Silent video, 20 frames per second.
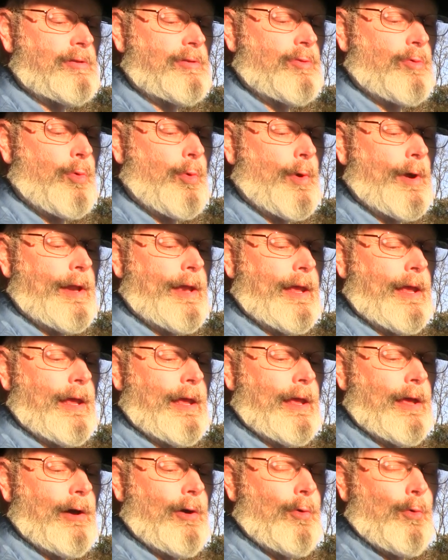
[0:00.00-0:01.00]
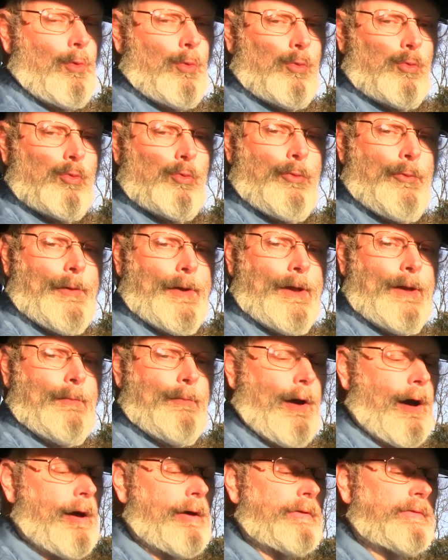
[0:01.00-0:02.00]
2003
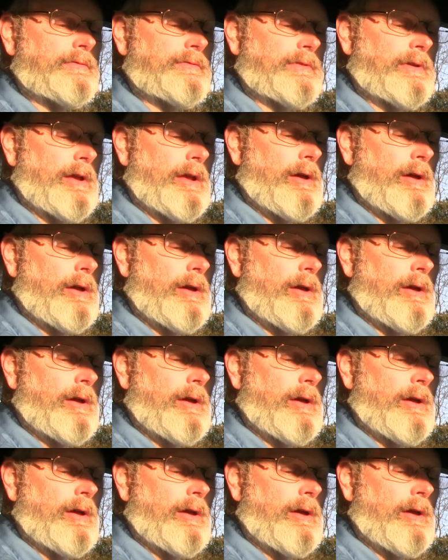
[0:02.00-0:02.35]
models.